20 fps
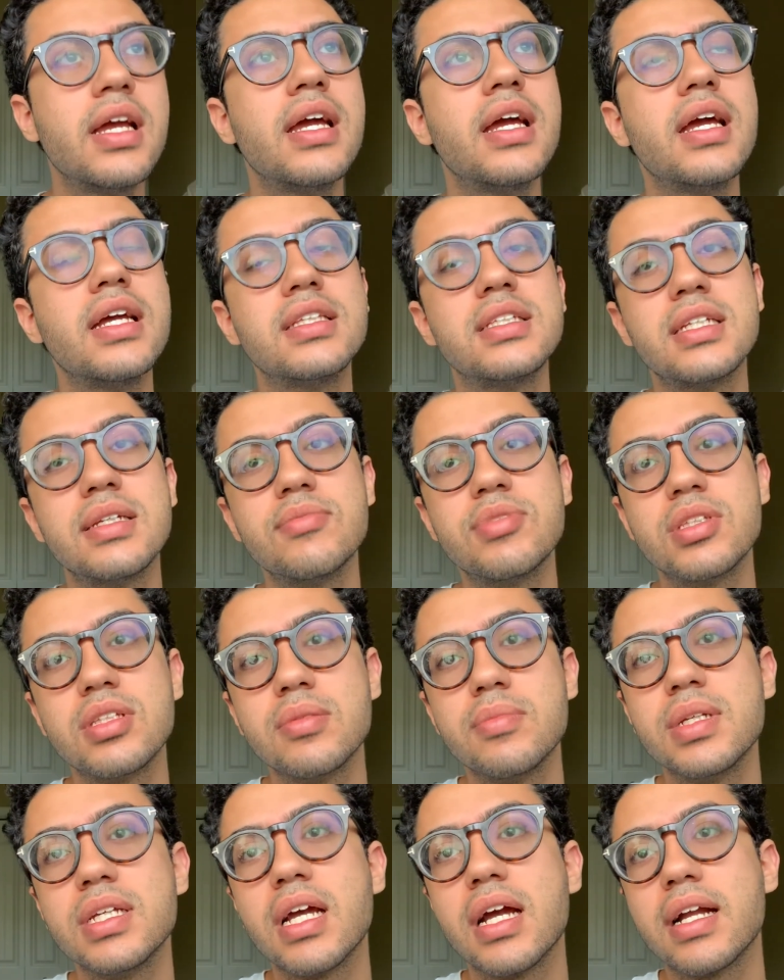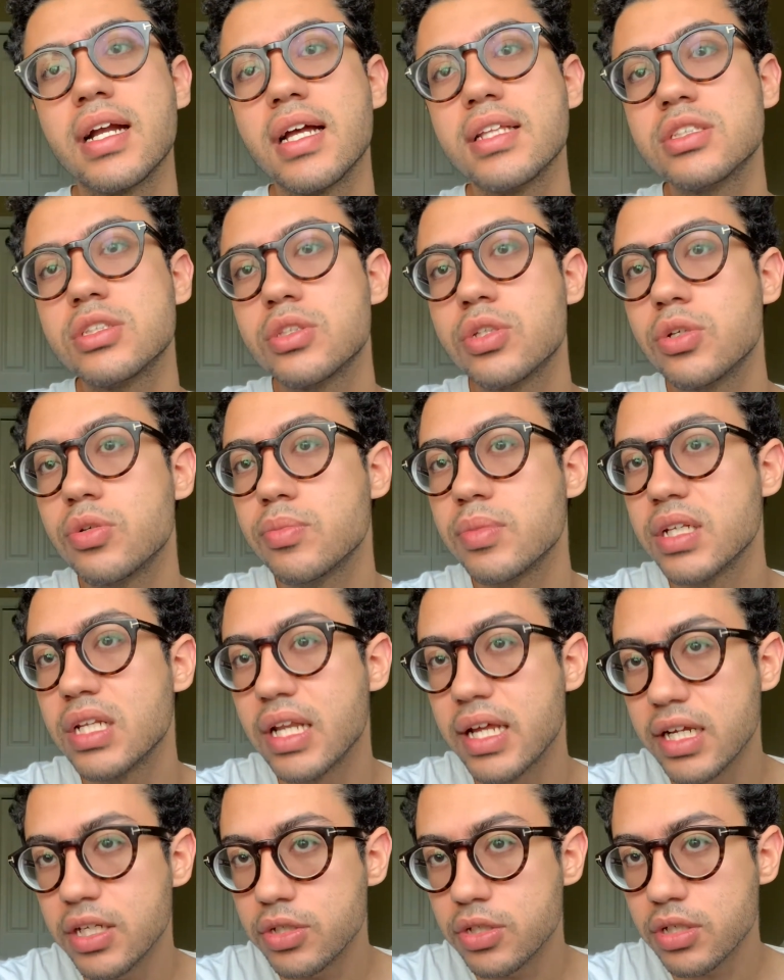It seems to be against human
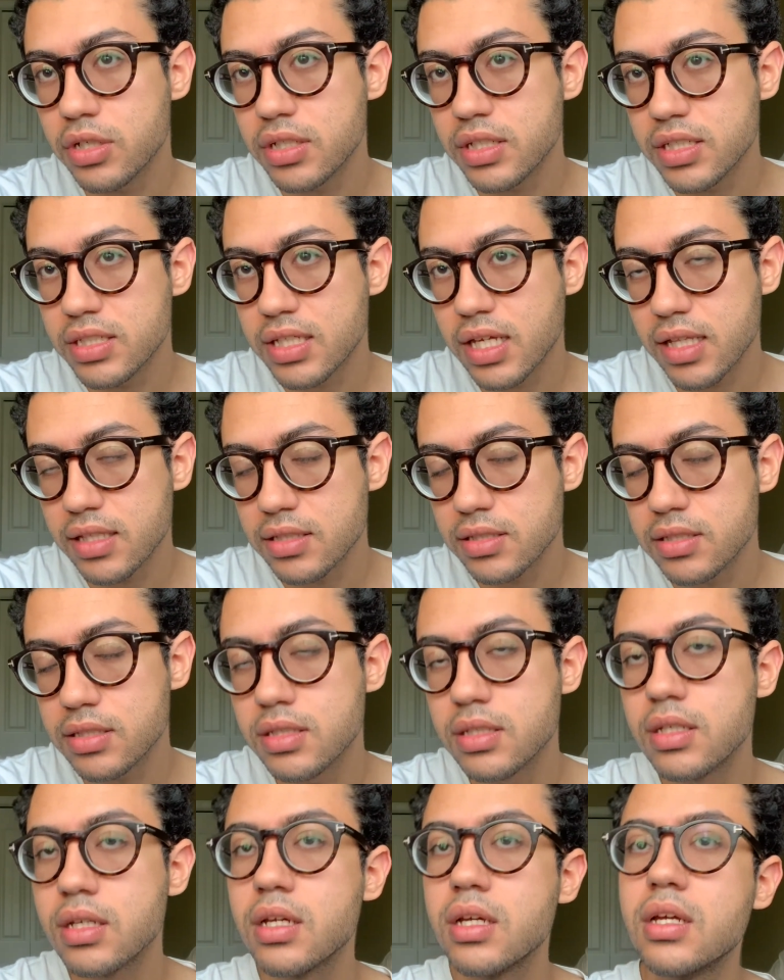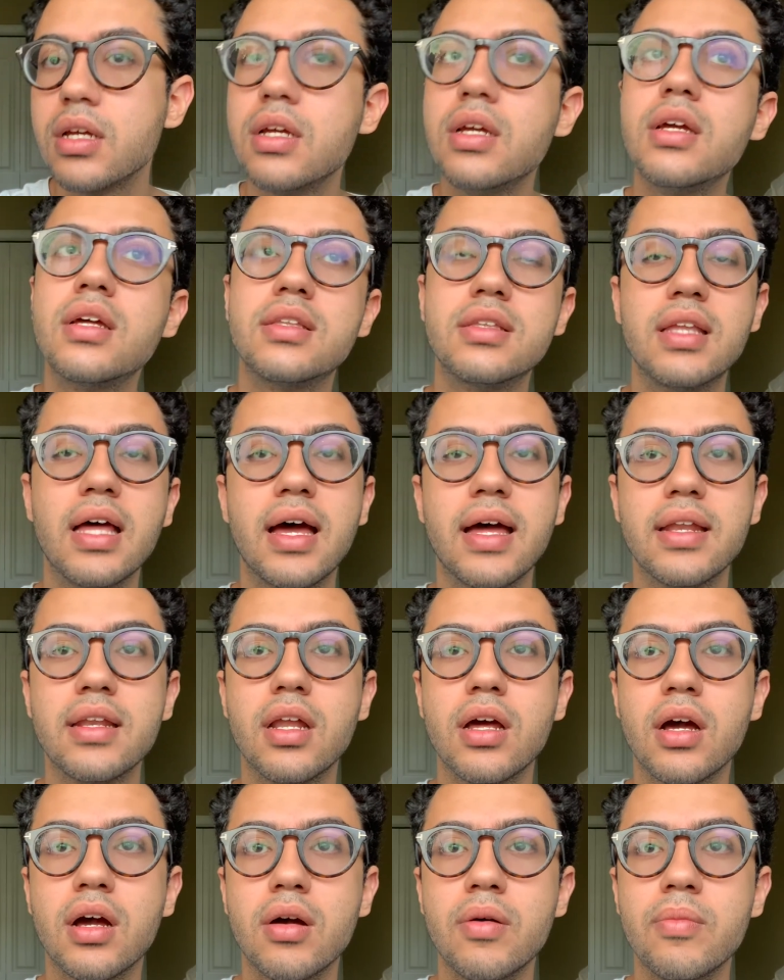nature in a sense that
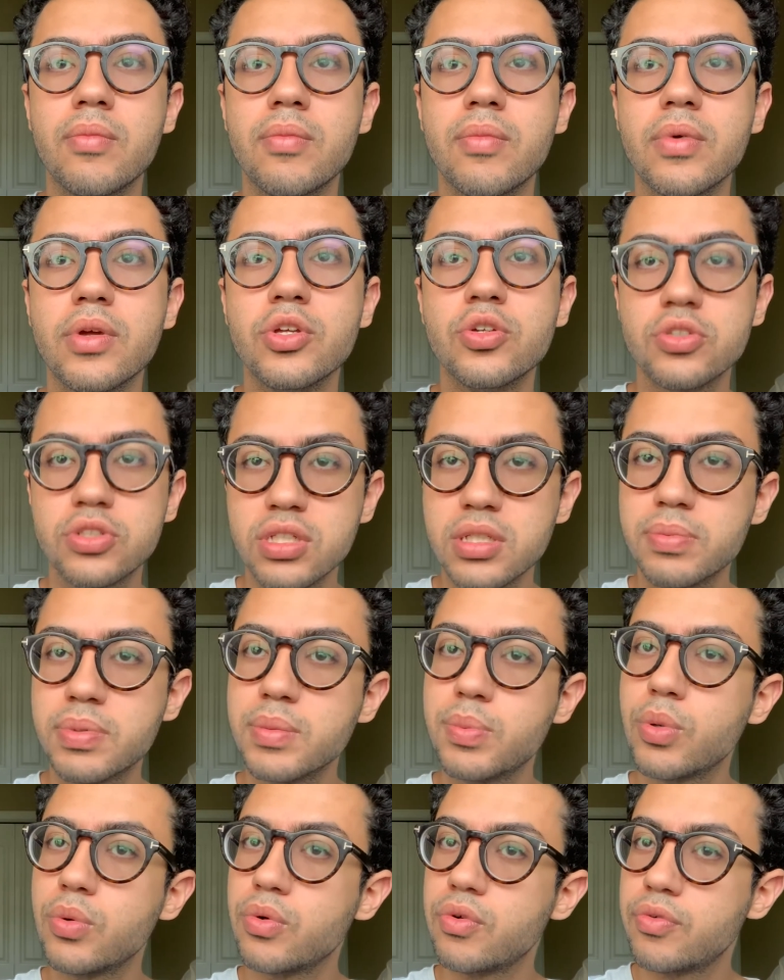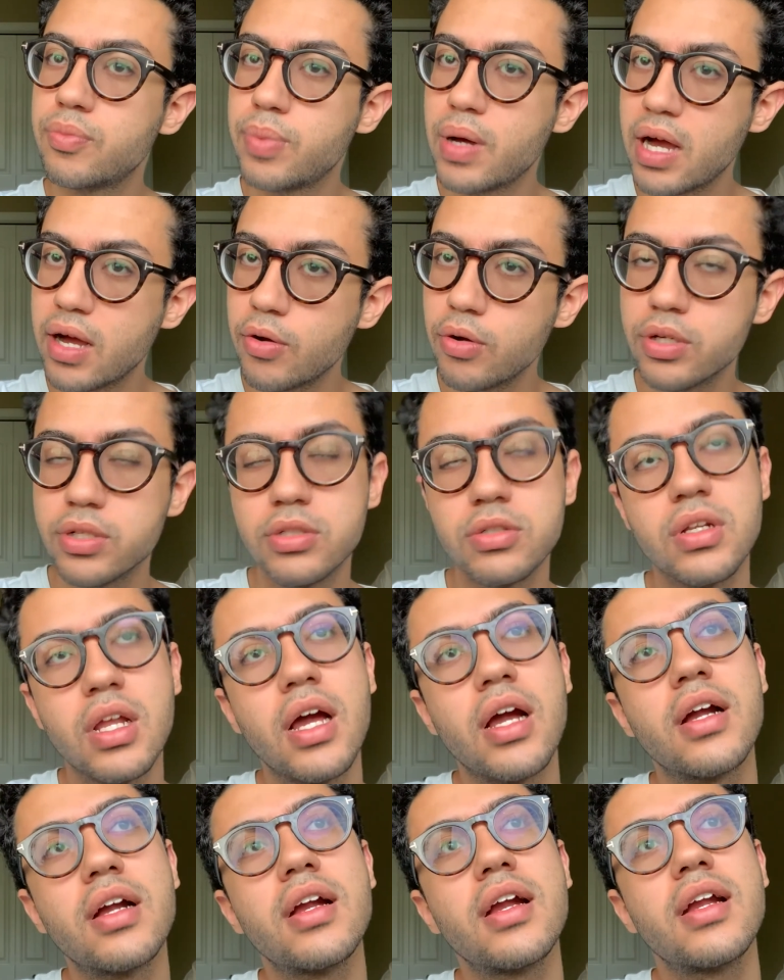usually people with power do
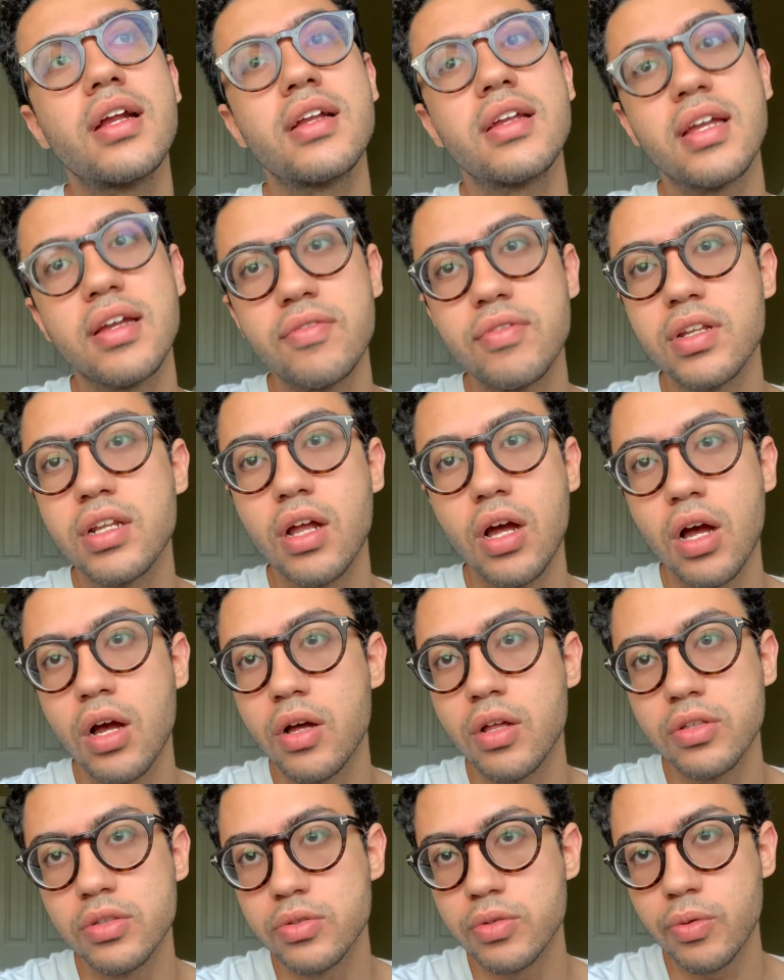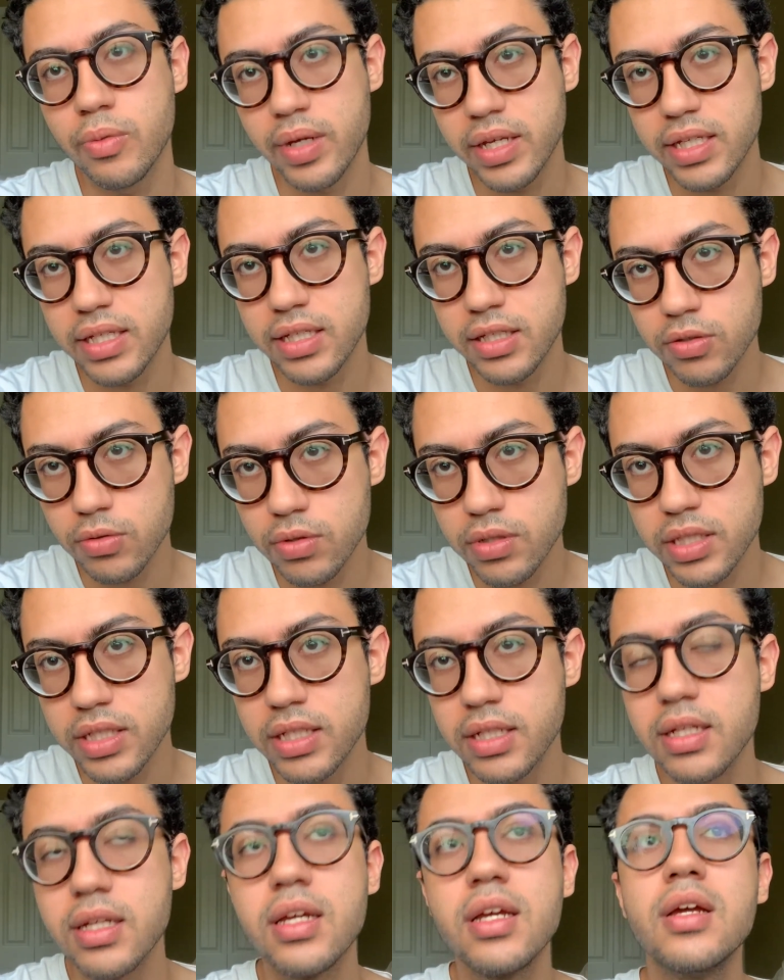not give it all the way equally.
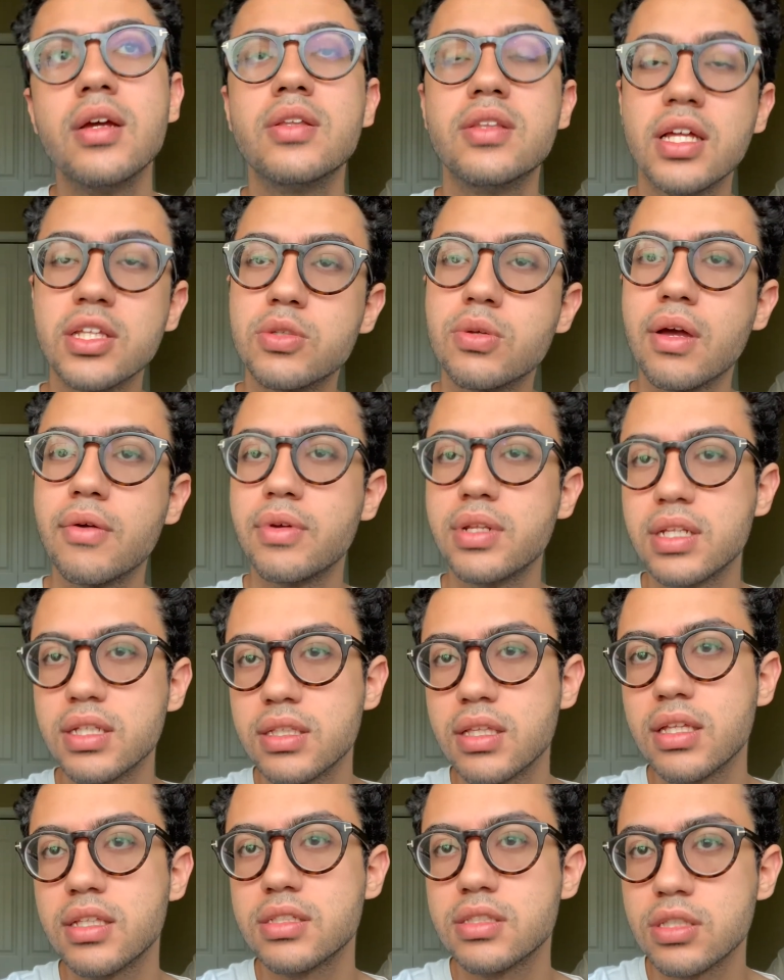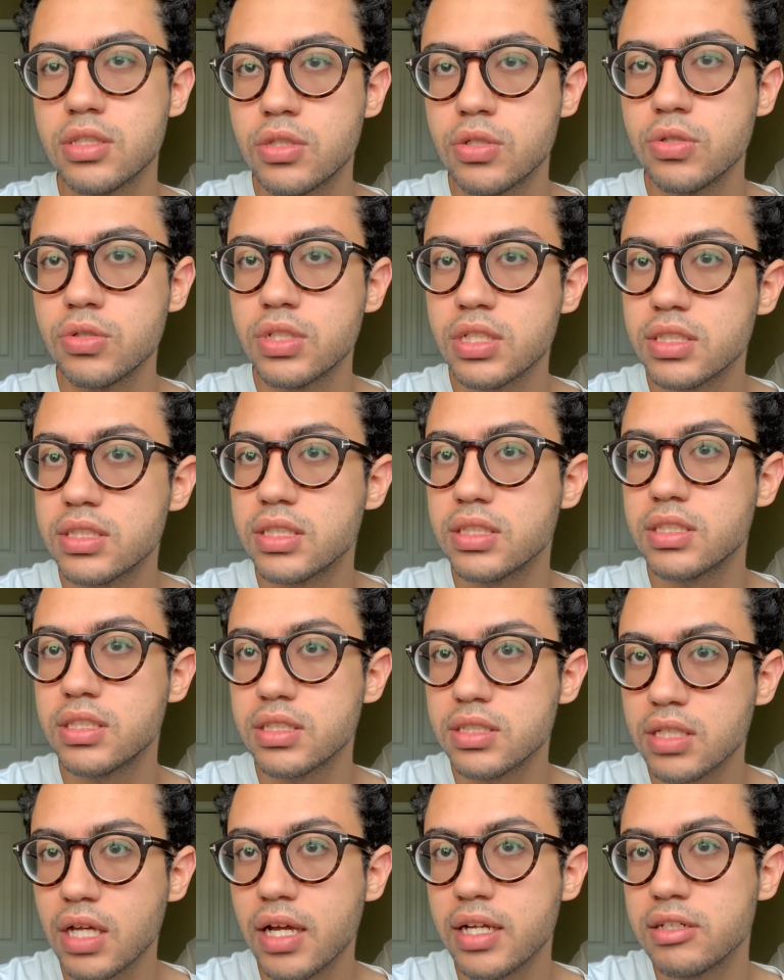That's why we need institutions in
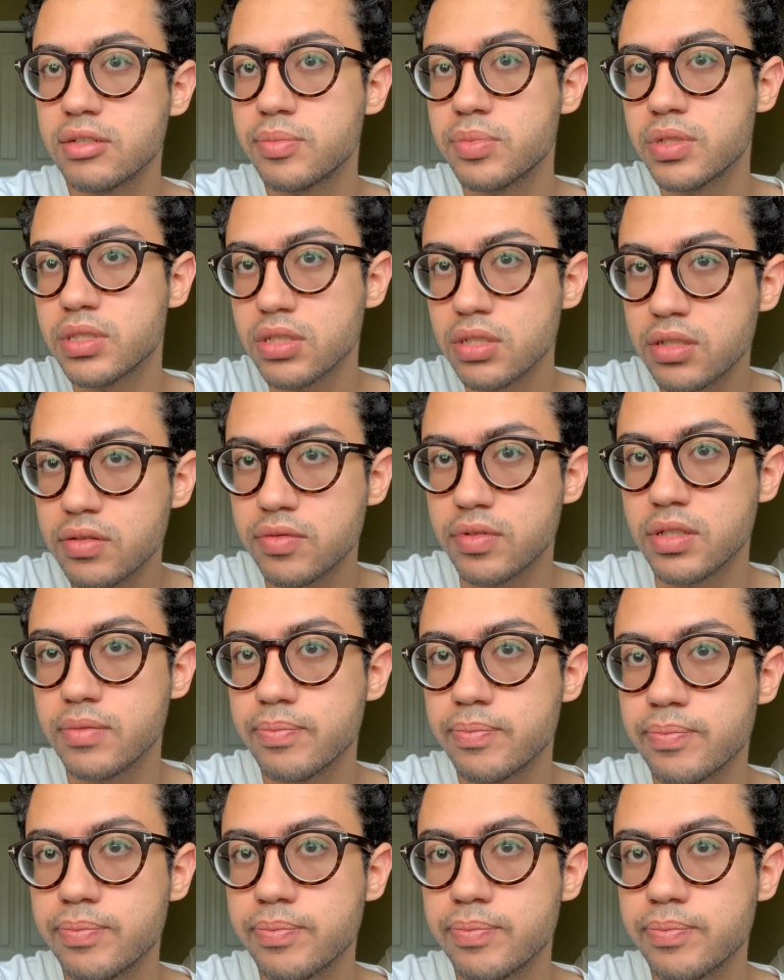society to preserve it.